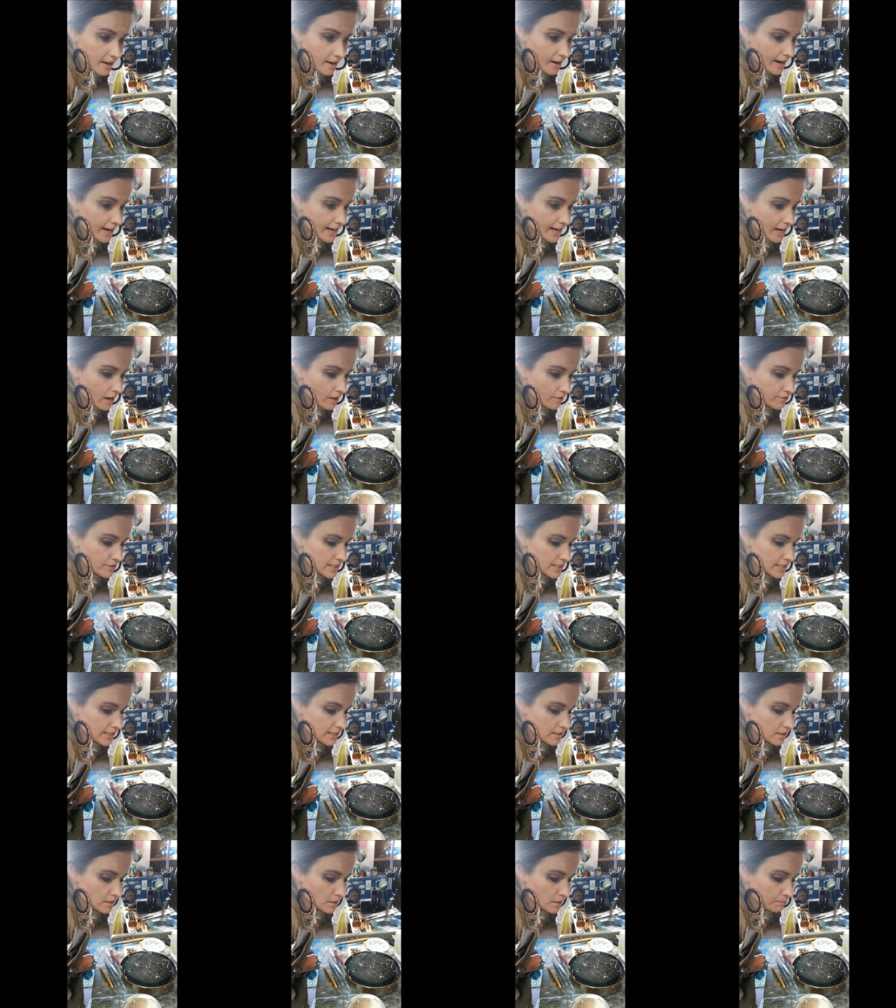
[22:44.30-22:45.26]
I have
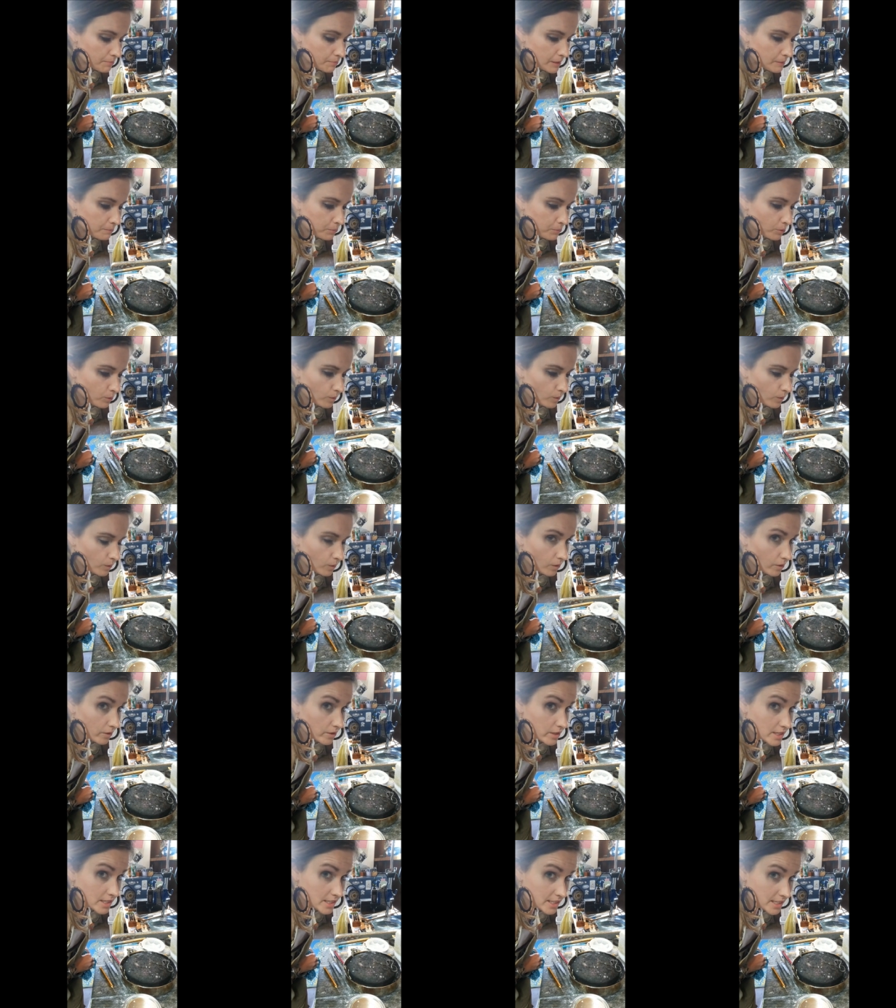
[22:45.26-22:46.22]
seen some
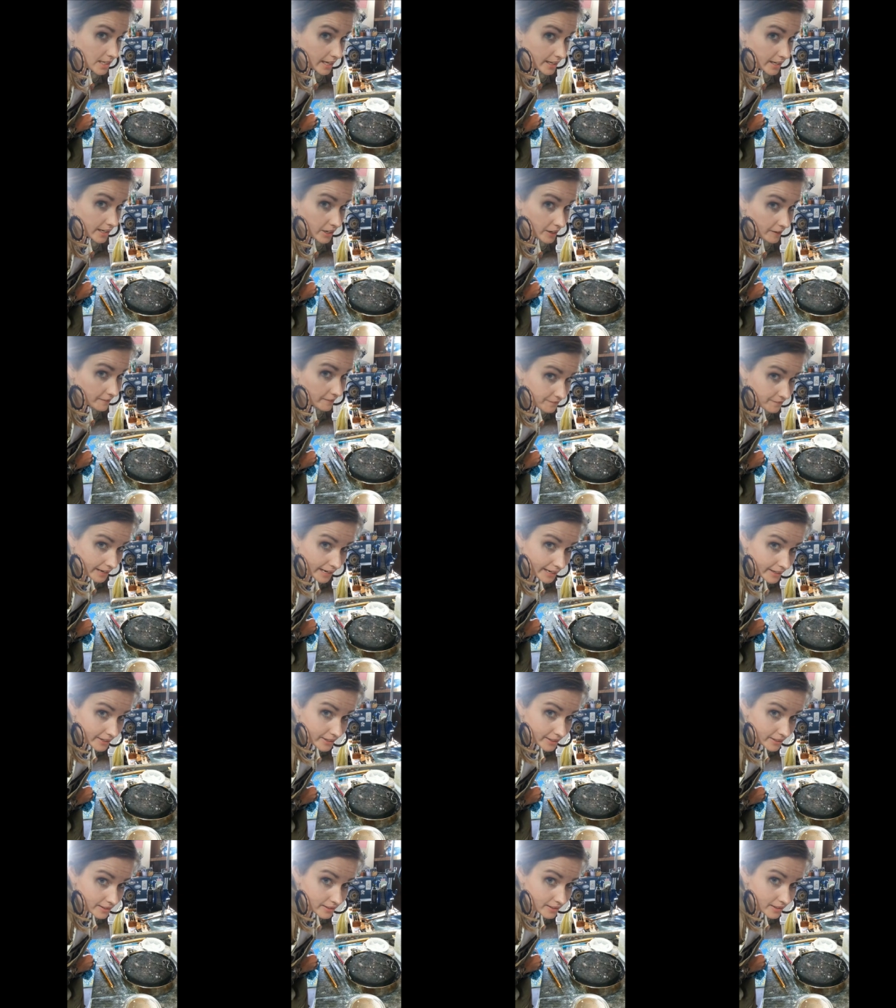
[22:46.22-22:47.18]
people set it on
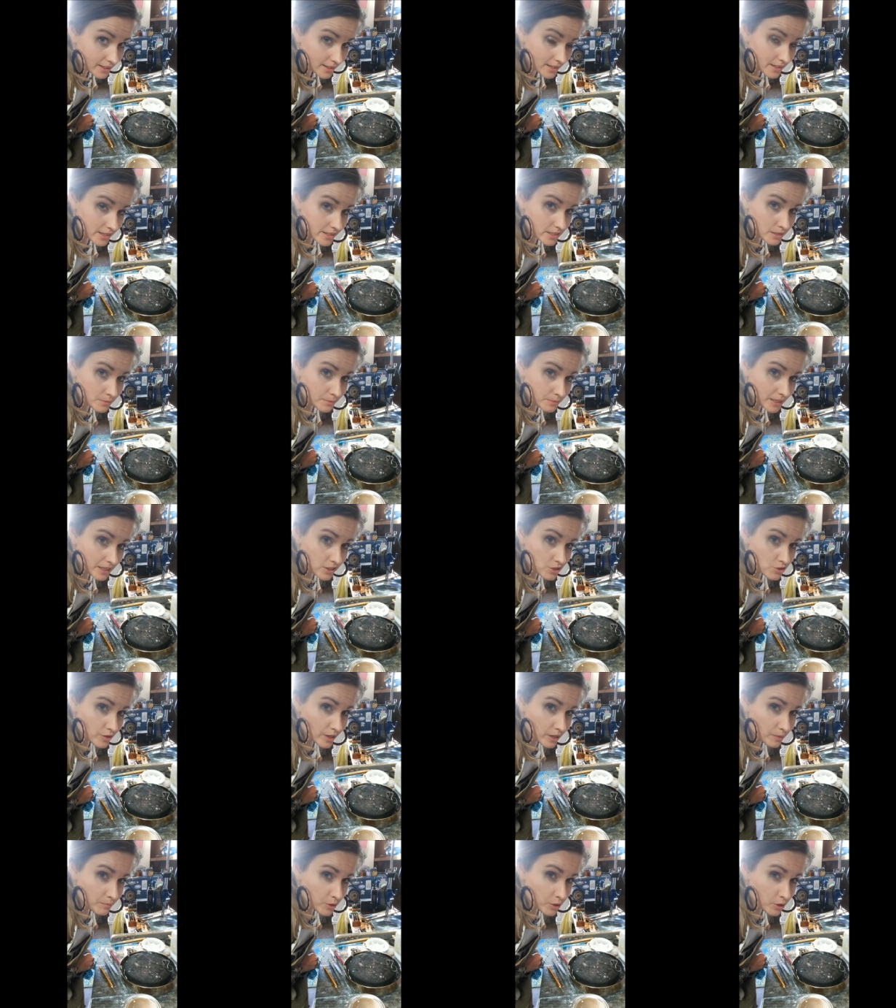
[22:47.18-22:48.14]
fire to make it
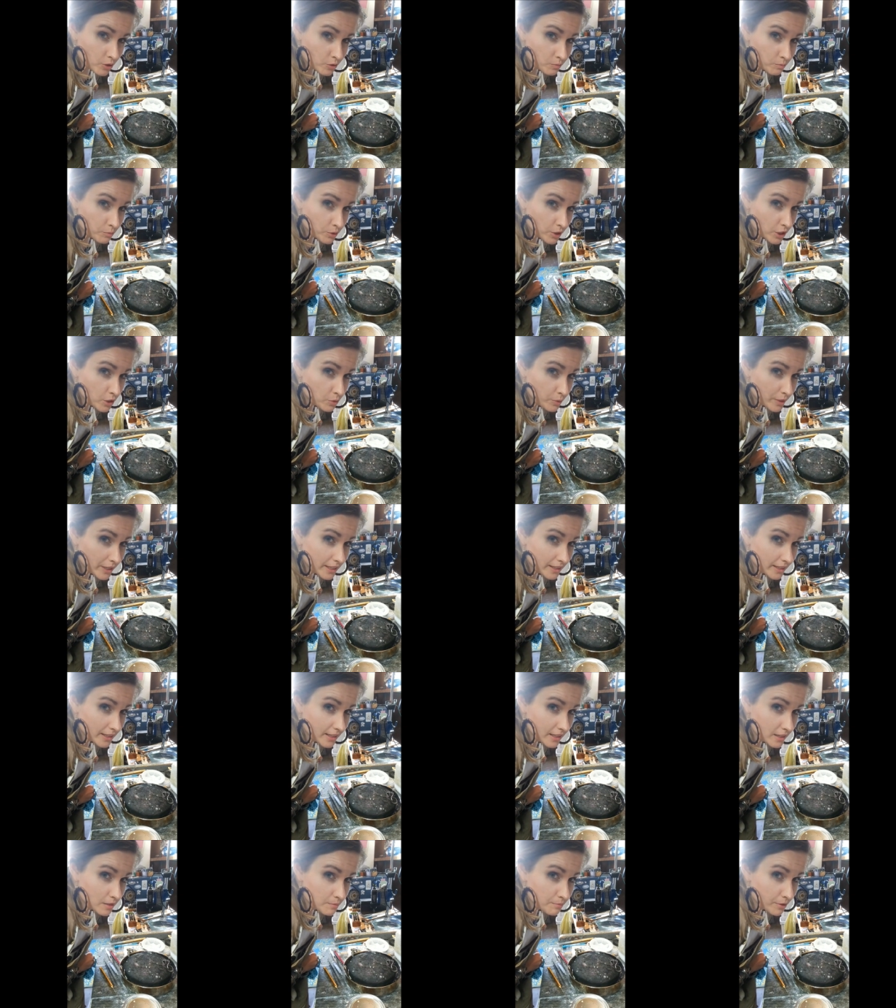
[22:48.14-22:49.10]
dry more
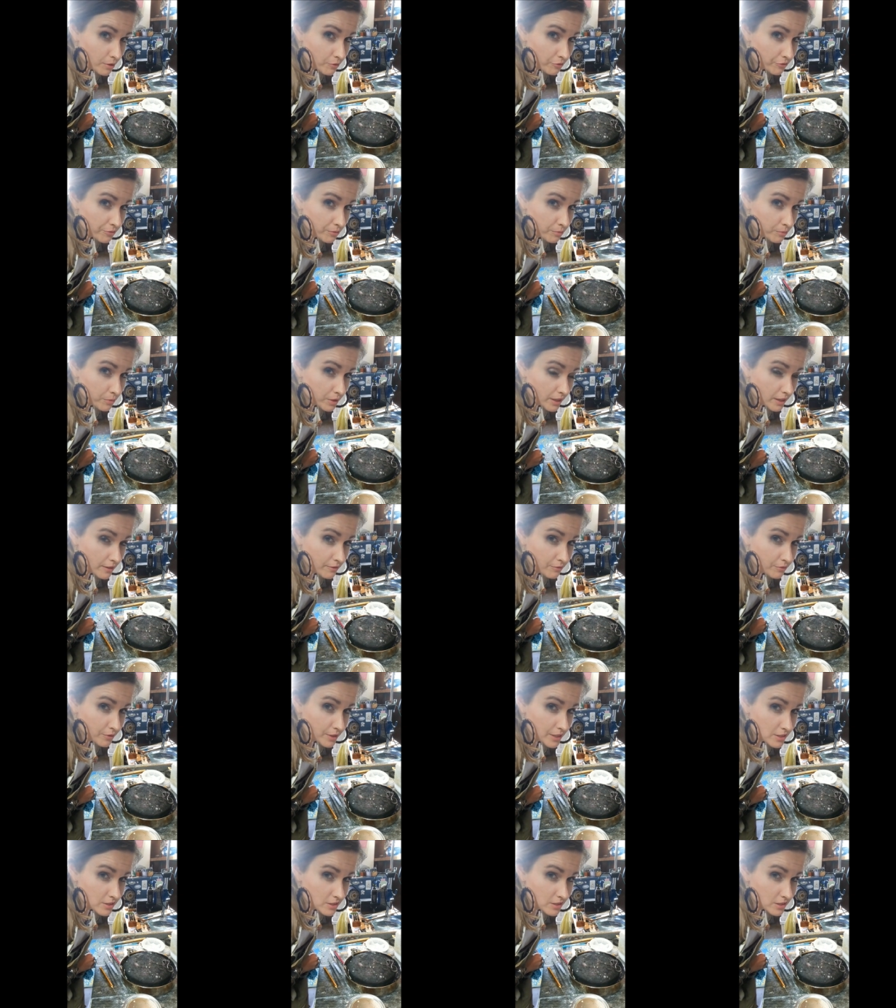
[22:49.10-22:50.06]
quickly, but from what I've
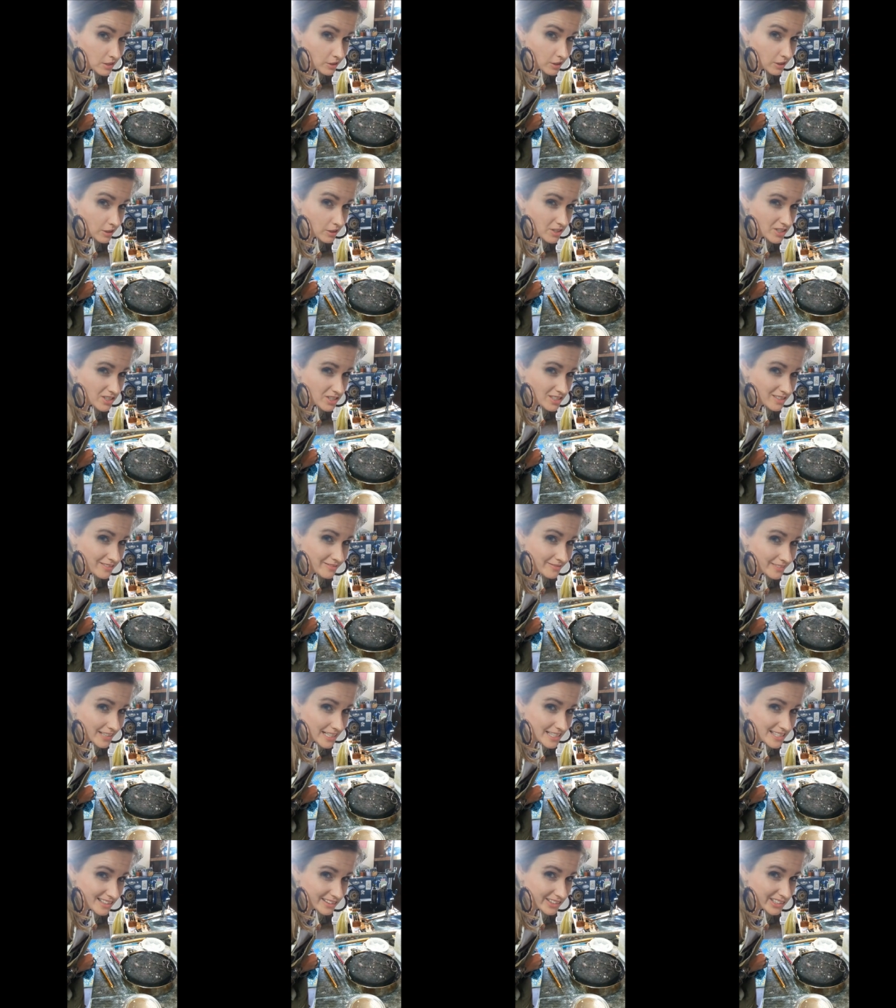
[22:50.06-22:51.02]
researched,
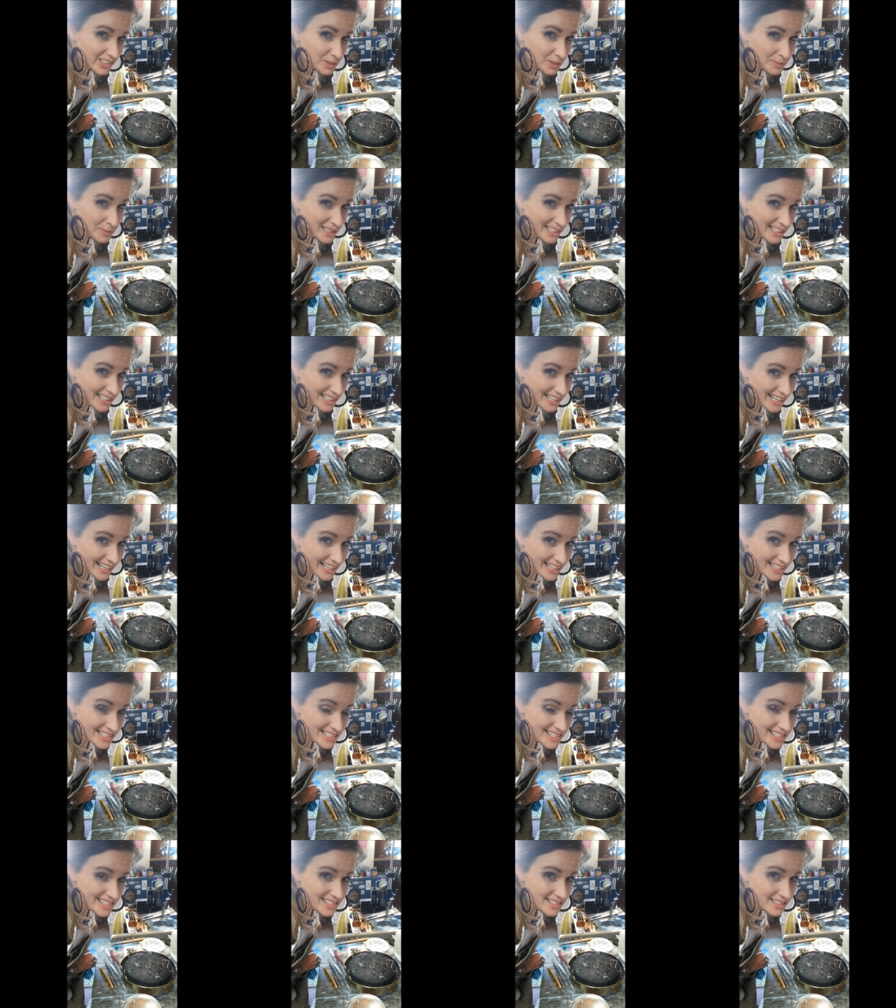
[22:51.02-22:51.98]
it's a little bit in
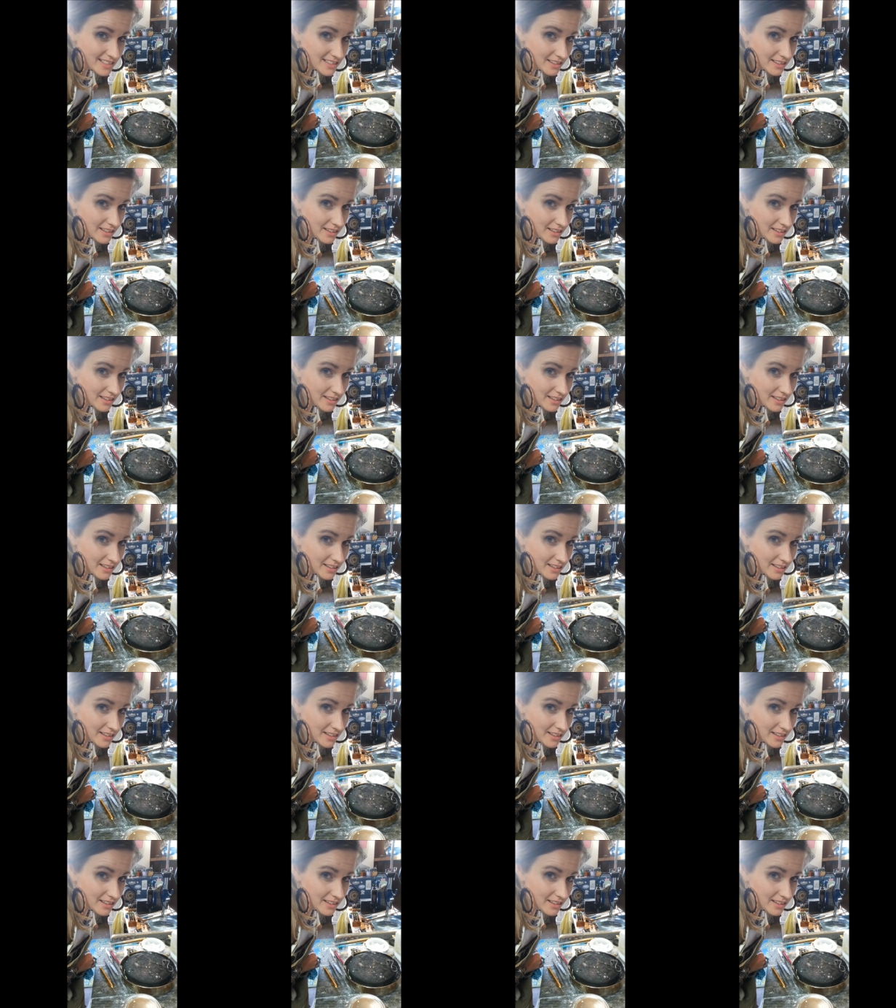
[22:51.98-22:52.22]
haste.